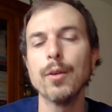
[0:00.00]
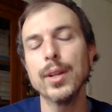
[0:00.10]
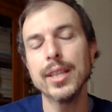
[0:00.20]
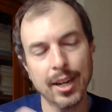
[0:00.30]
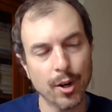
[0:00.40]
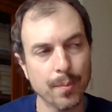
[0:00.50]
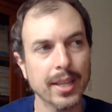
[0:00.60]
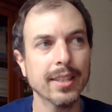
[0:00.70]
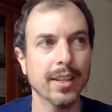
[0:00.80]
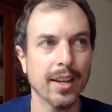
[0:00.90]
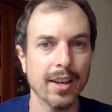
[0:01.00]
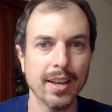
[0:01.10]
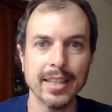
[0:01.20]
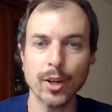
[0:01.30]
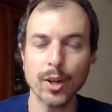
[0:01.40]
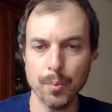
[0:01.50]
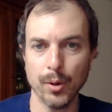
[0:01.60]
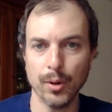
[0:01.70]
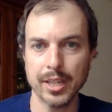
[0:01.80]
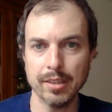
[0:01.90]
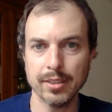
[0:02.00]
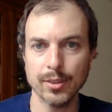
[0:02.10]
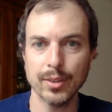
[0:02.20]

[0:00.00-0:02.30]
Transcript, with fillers: retirement uh, in a couple years